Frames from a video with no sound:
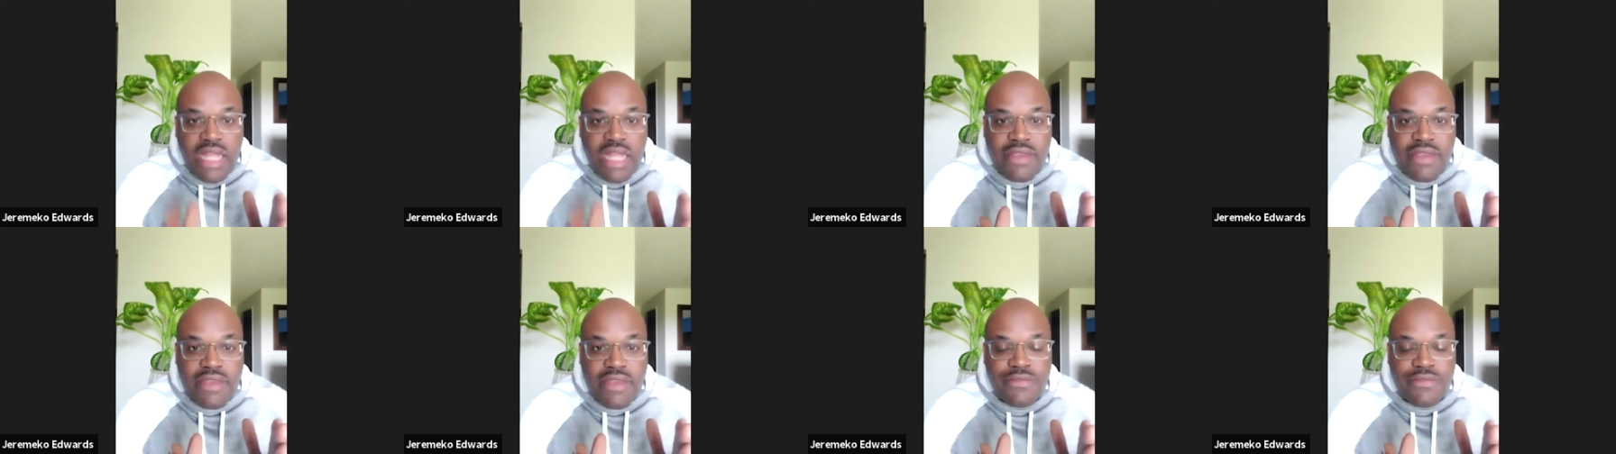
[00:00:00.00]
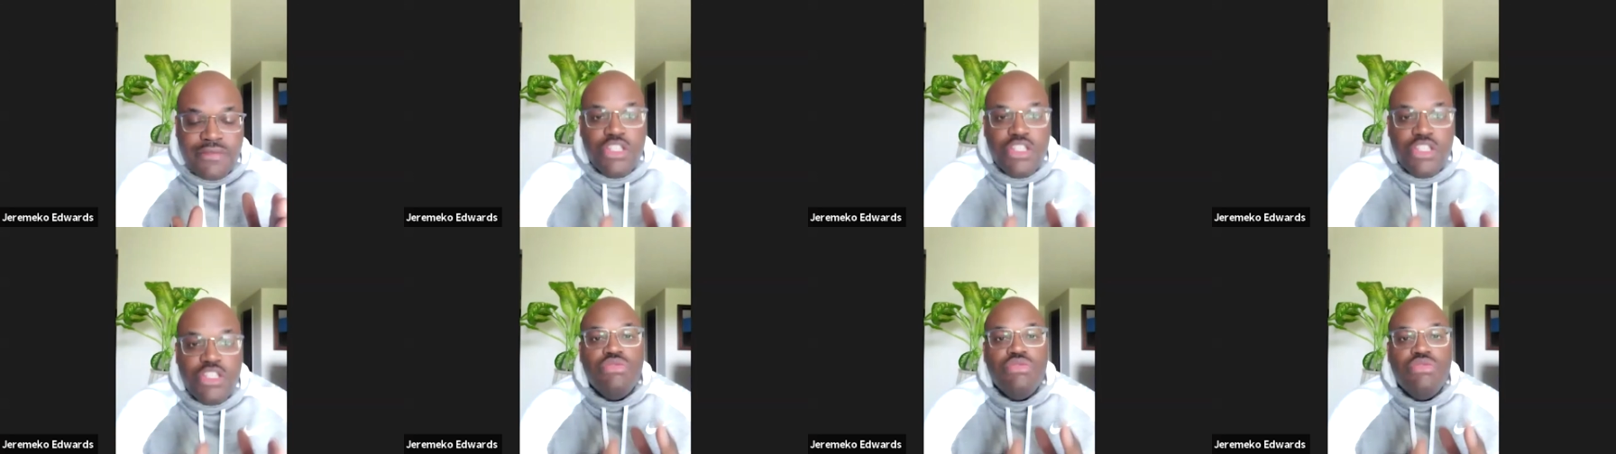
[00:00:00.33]
You
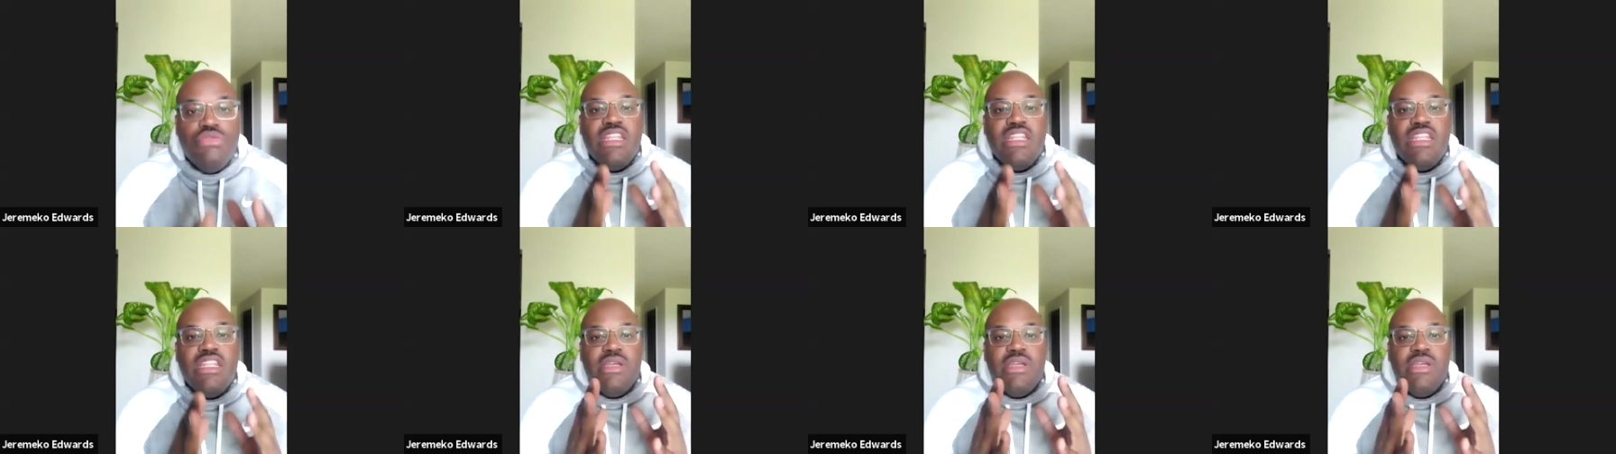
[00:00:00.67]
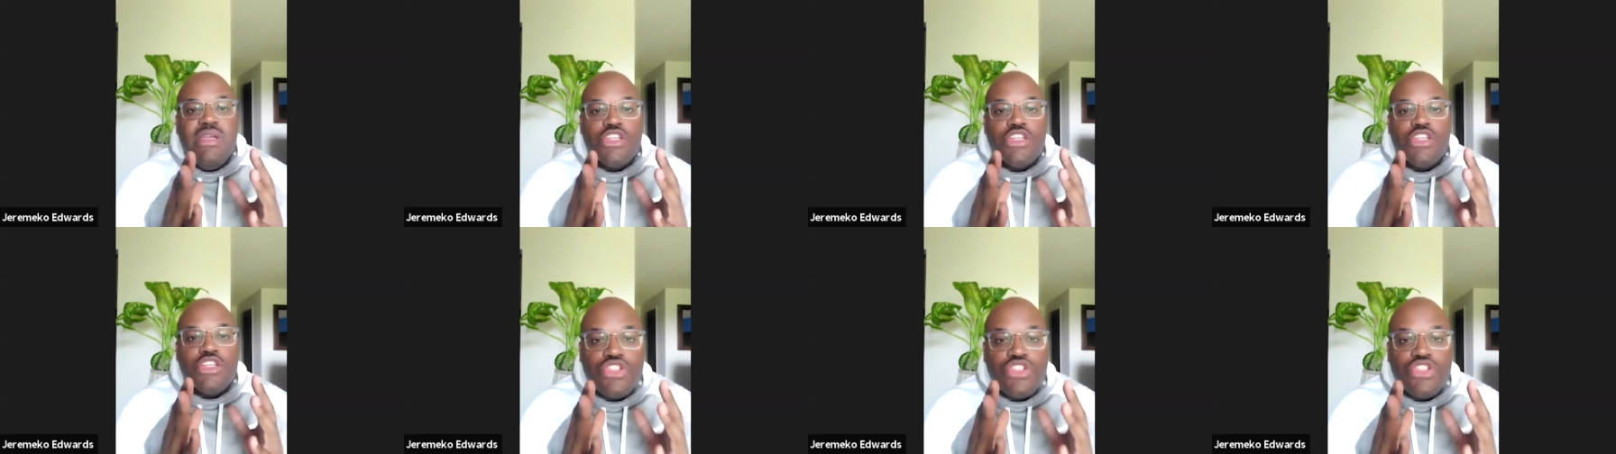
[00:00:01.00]
need to be the
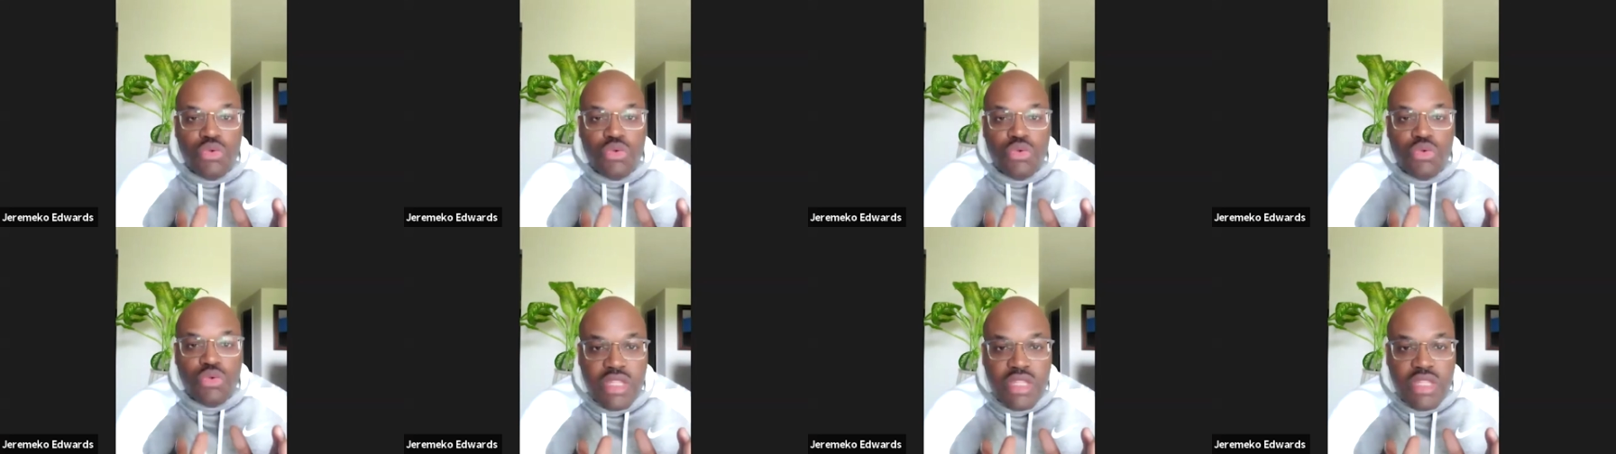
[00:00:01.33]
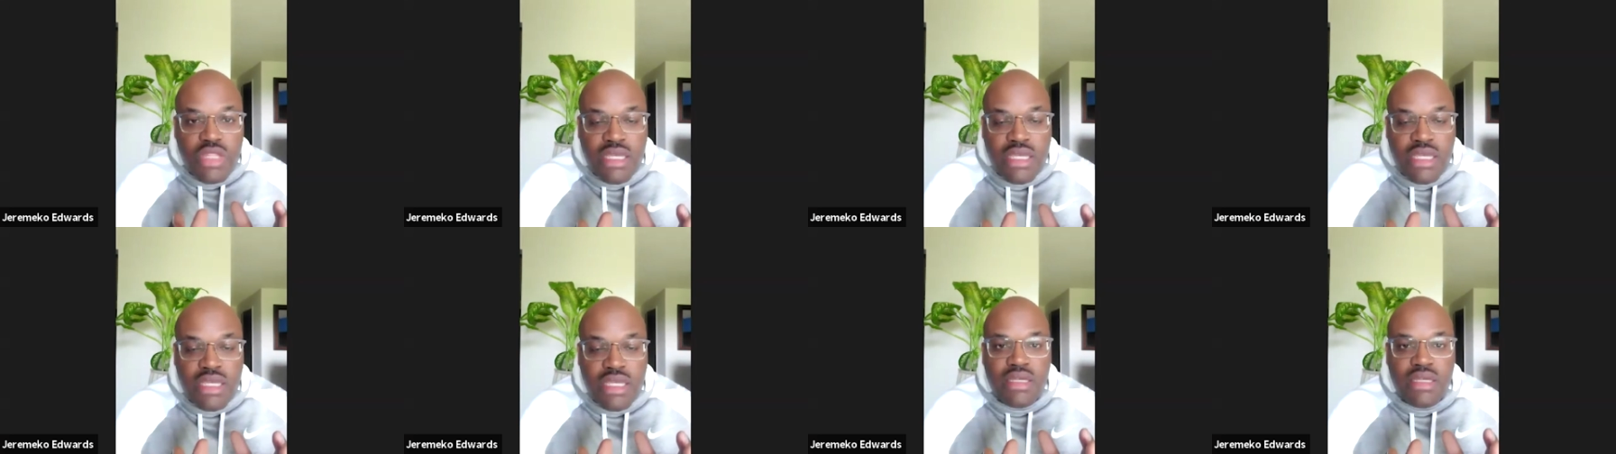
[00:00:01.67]
soothing
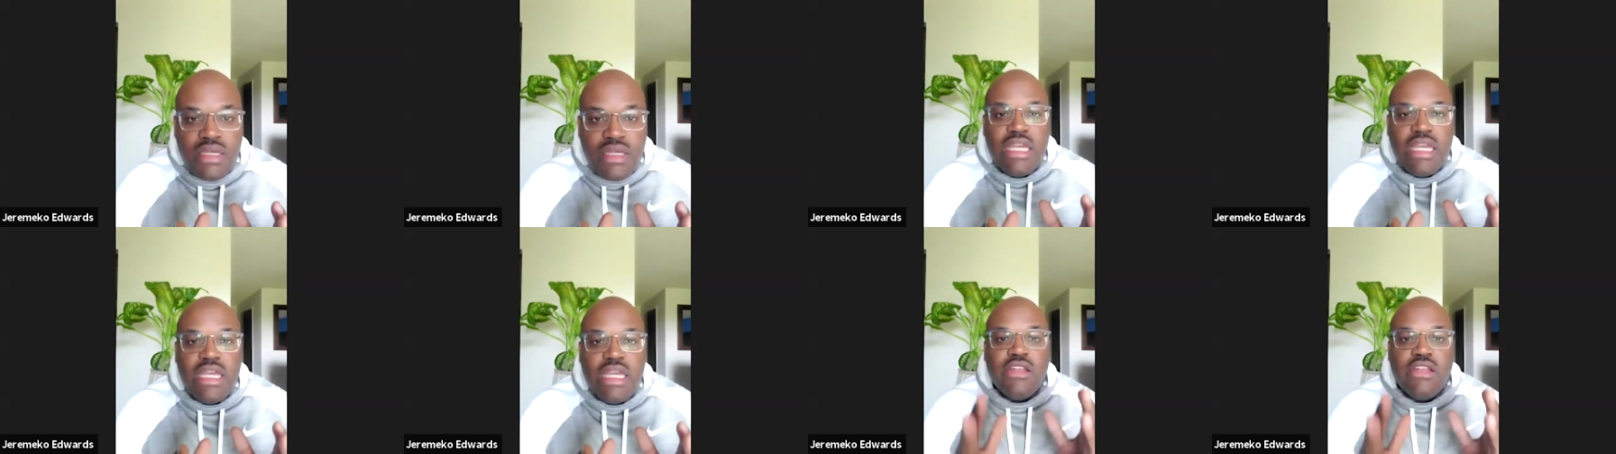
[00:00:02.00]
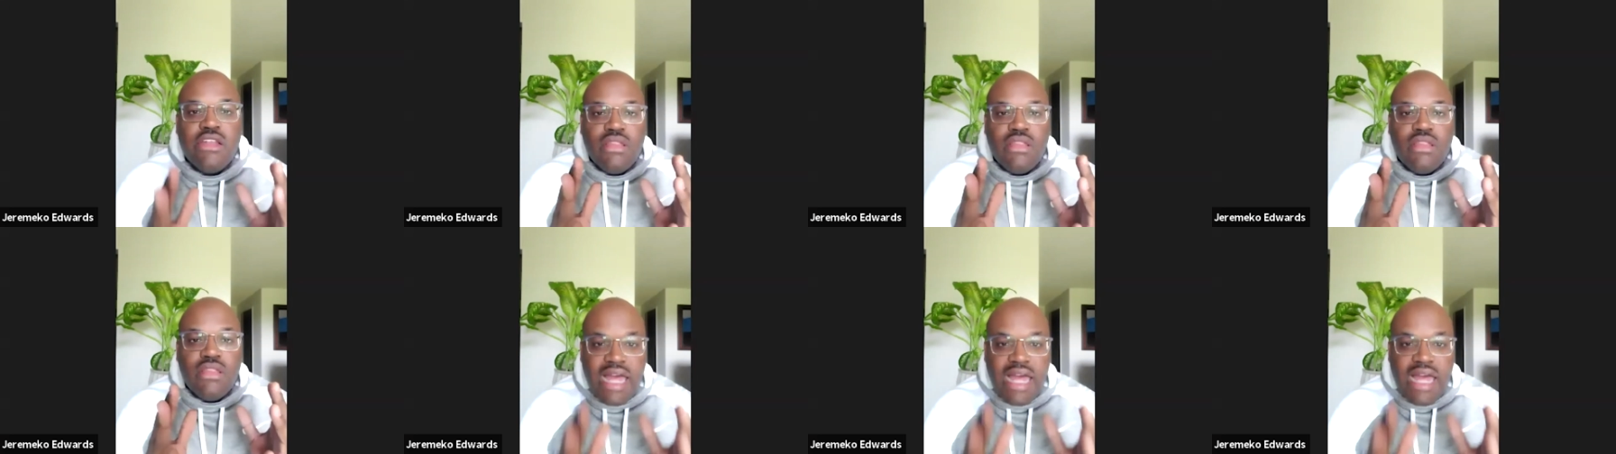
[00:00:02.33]
in their
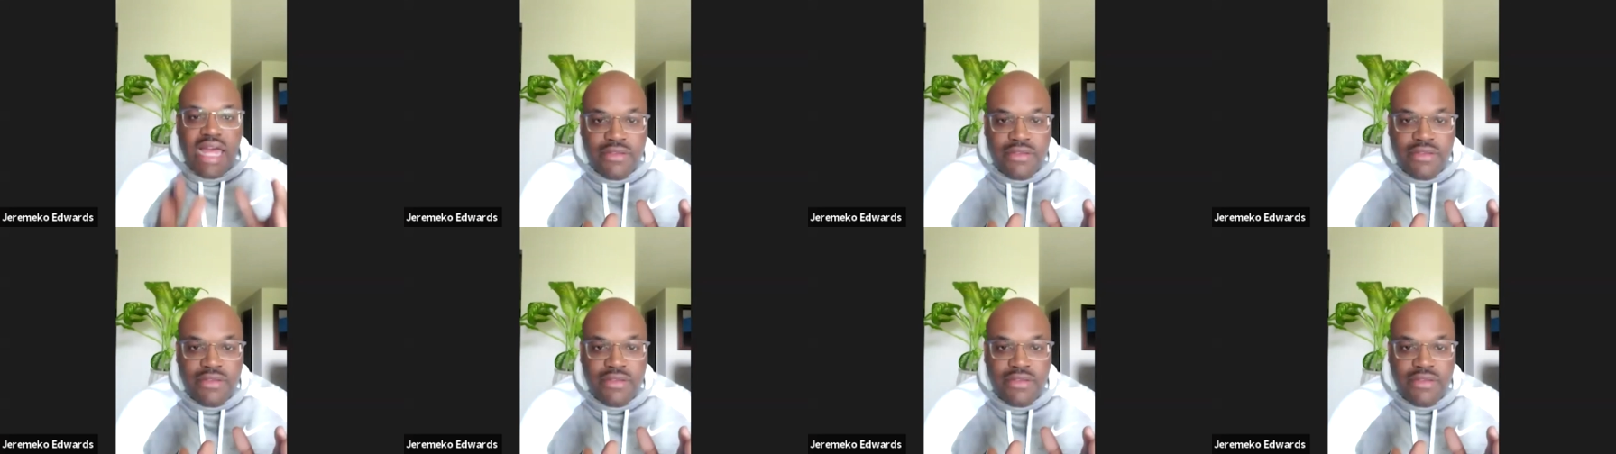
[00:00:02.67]
life.